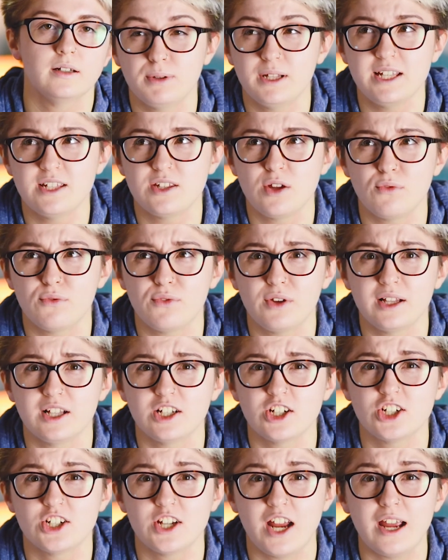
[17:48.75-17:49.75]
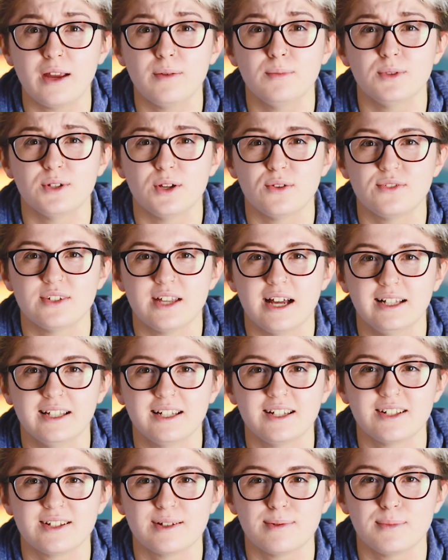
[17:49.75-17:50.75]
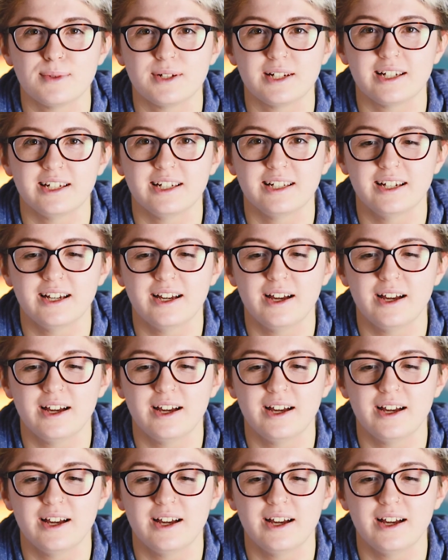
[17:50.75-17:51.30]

Please don't feel ashamed of telling somebody.